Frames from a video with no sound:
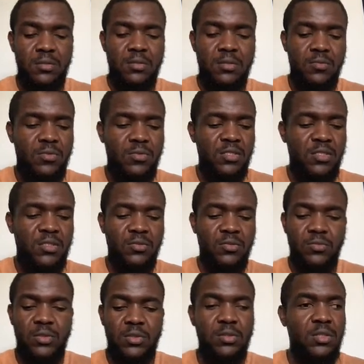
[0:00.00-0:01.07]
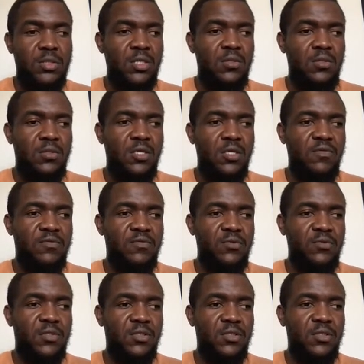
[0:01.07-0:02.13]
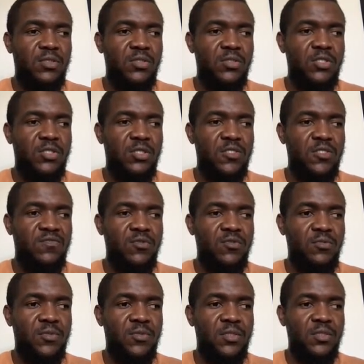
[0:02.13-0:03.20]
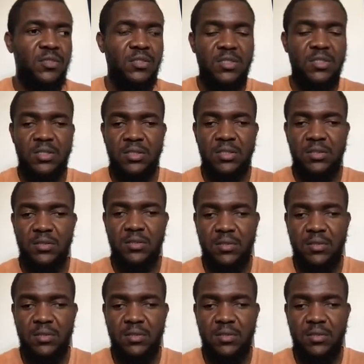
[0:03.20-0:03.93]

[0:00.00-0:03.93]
What I don't have this execution environment inside here.